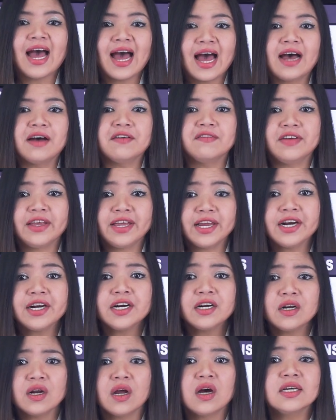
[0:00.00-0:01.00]
have
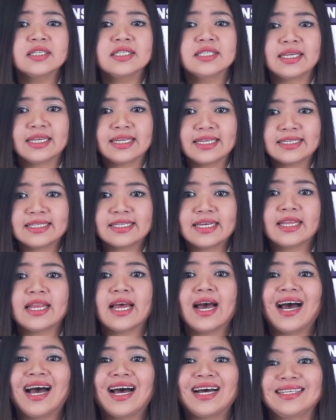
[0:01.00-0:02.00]
hair loss
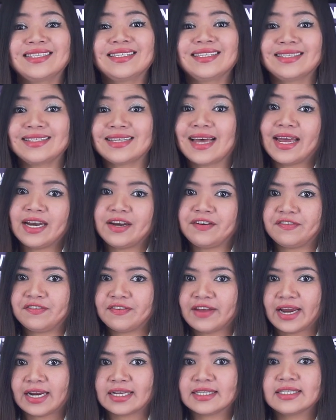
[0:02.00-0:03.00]
listed as a side
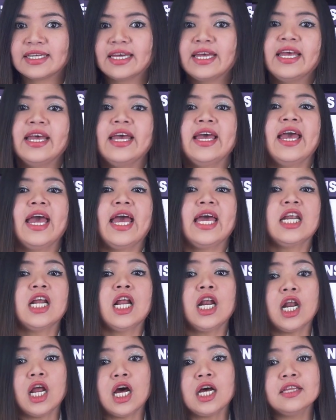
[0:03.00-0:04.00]
effect, and
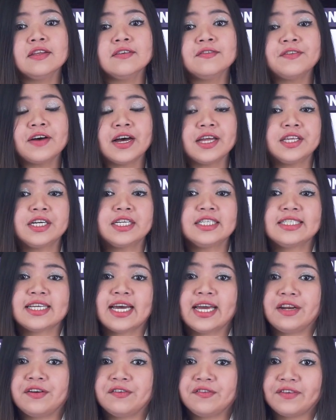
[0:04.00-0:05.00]
a lot of other
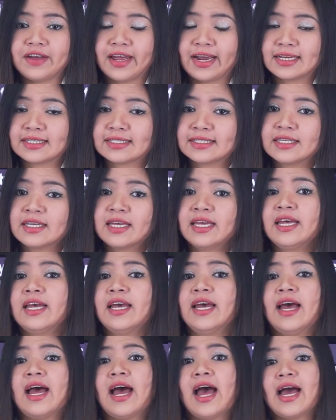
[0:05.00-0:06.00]
side effects.
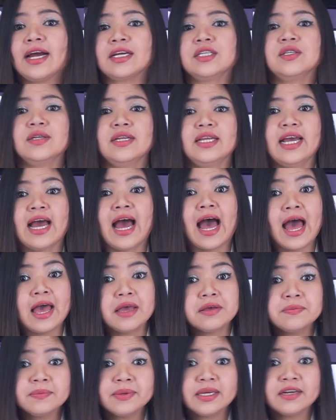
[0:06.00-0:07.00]
Actually,
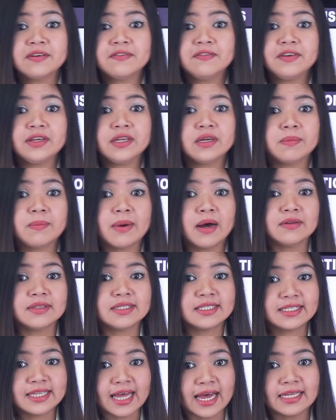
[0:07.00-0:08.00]
I made a video
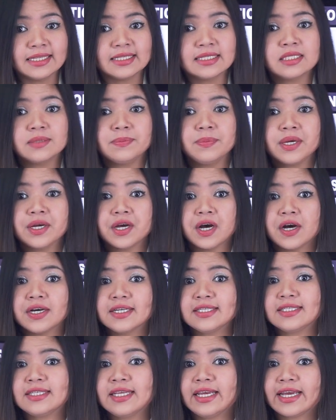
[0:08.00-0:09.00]
about statins
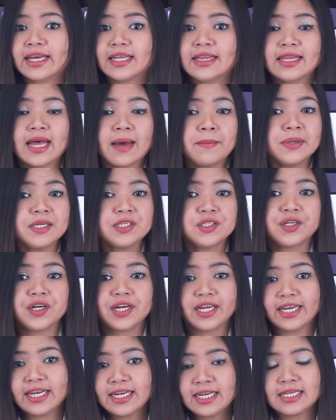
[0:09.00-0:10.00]
because they can damage your
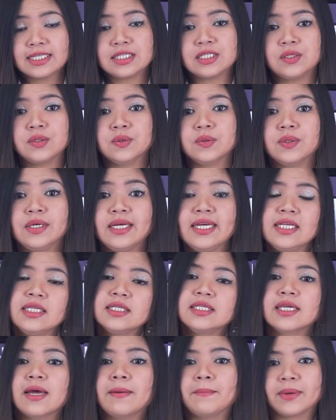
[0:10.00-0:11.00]
kidneys too,
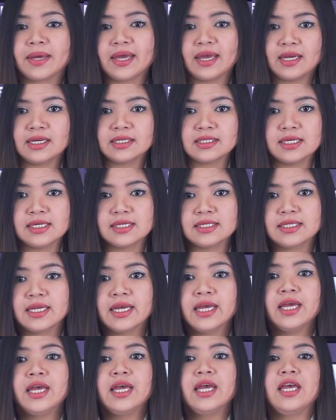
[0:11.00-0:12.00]
in some cases.
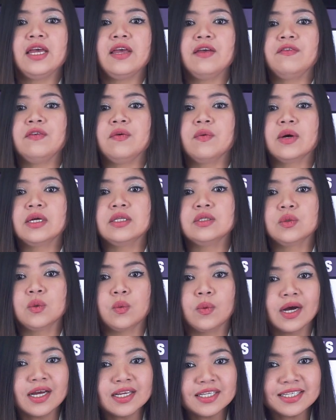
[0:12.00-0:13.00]
If you want to
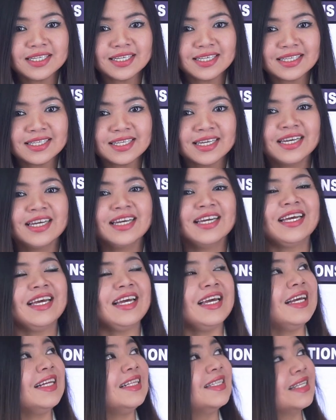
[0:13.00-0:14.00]
watch it,
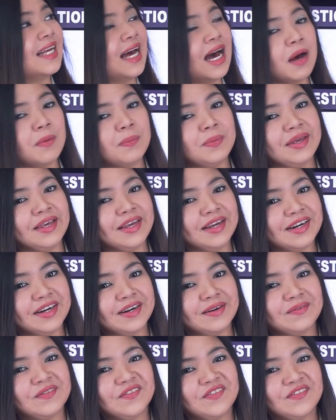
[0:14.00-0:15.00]
it's up here.